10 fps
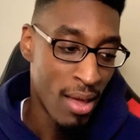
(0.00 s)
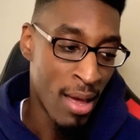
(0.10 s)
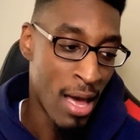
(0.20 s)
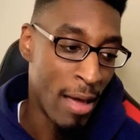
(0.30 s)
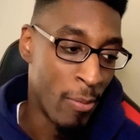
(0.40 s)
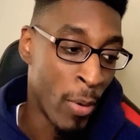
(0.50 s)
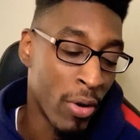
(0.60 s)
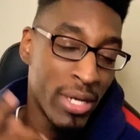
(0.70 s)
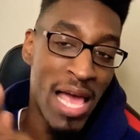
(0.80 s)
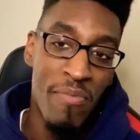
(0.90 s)
We're
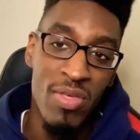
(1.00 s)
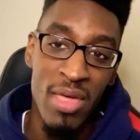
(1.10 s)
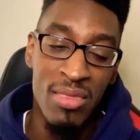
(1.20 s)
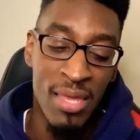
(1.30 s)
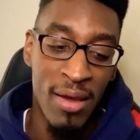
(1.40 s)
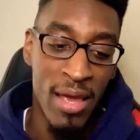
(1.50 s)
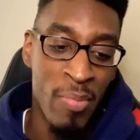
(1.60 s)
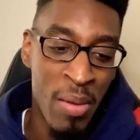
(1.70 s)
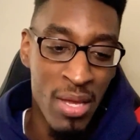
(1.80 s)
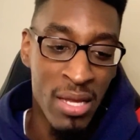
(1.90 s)
going to dive into that there and
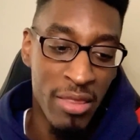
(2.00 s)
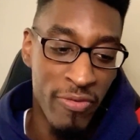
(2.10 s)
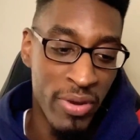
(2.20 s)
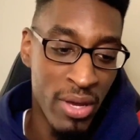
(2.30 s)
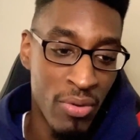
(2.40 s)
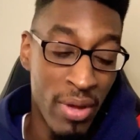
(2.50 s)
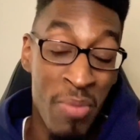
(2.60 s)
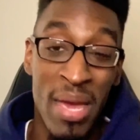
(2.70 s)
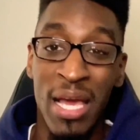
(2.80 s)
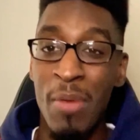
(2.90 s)
maybe another video. It
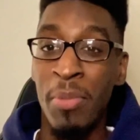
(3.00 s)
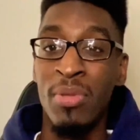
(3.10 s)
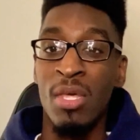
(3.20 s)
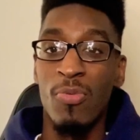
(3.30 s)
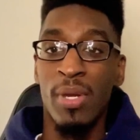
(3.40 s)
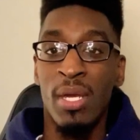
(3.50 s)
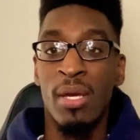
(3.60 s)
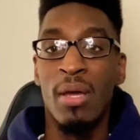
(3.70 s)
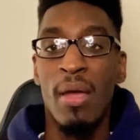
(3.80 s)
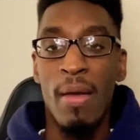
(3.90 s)
may come up in this one
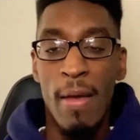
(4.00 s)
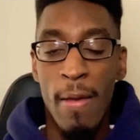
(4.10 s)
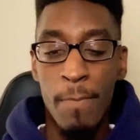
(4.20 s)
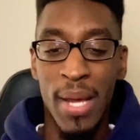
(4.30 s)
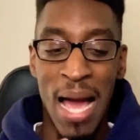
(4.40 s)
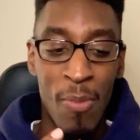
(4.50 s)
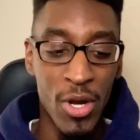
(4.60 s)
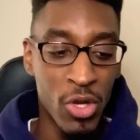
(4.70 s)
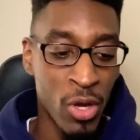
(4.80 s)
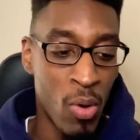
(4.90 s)
here, but I'm going
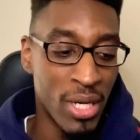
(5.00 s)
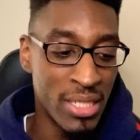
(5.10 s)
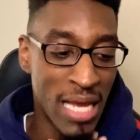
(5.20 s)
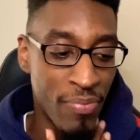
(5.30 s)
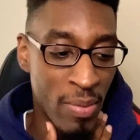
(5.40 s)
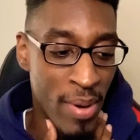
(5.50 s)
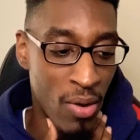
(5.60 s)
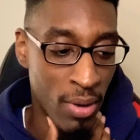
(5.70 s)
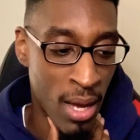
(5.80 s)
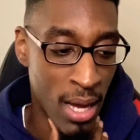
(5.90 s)
to go into depth about